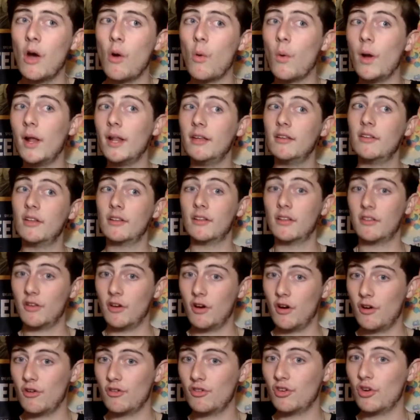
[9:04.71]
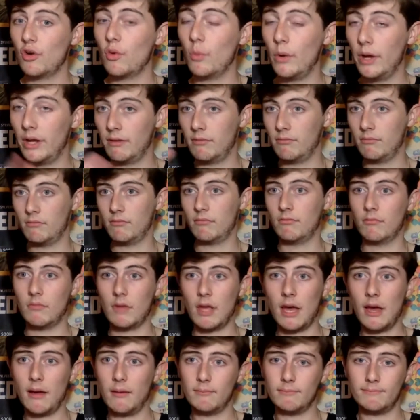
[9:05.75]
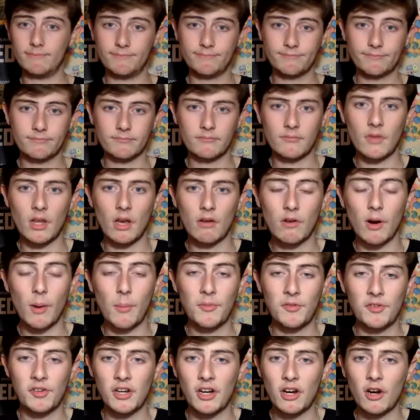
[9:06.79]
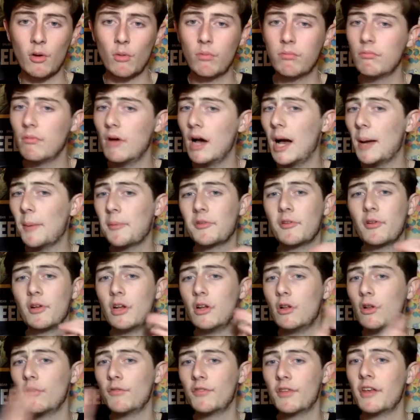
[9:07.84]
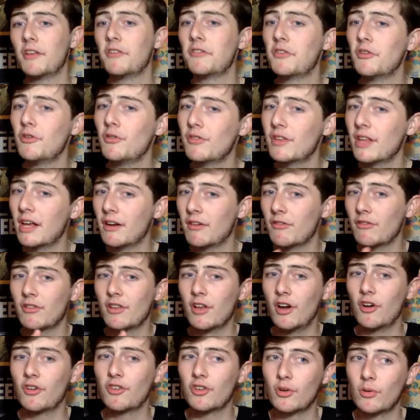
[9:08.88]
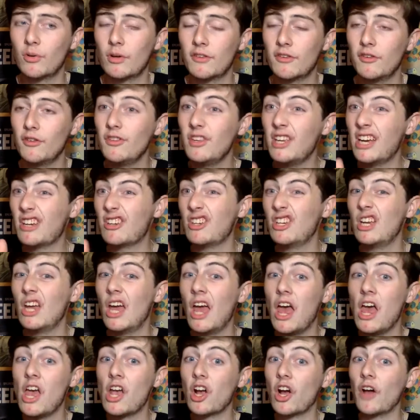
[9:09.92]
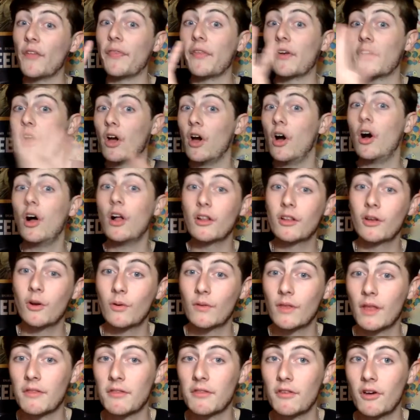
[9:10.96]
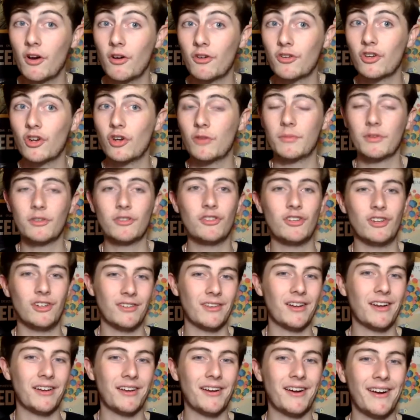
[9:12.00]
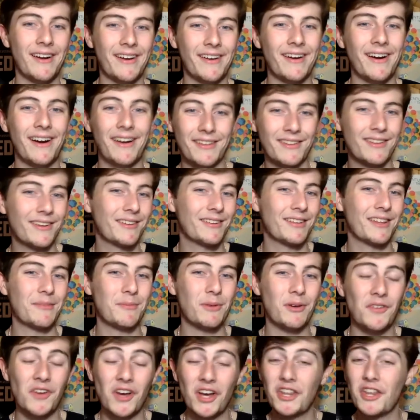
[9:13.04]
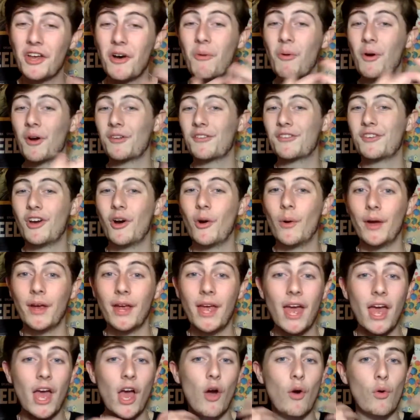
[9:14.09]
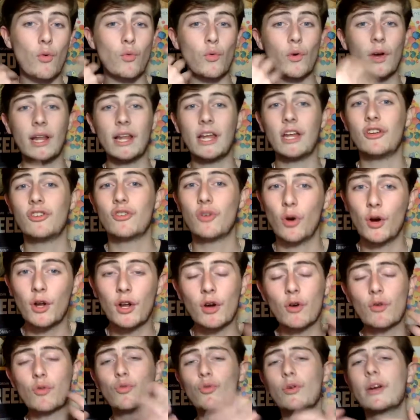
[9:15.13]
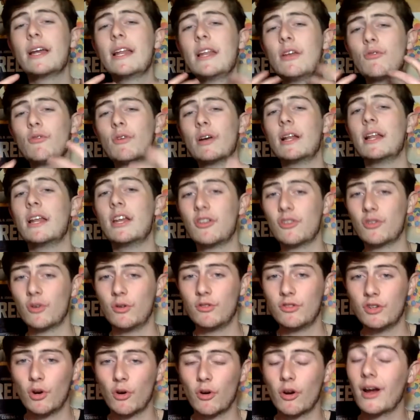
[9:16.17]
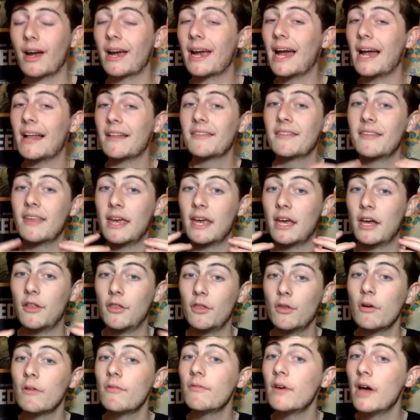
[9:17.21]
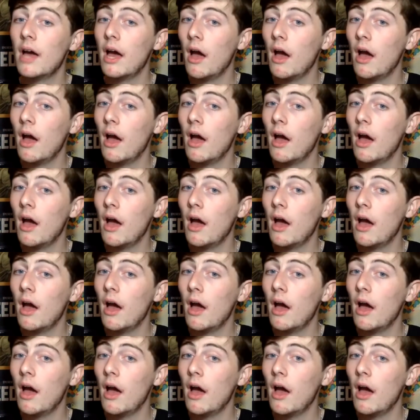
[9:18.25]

when he's on the talk show with Robert De Niro, absolutely loved it. As soon as he actually got the call to go on that talk show, I'm like, geez, I like this movie, I know where it's going. Really enjoyed it, really, really enjoyed Joker. I can't say it enough.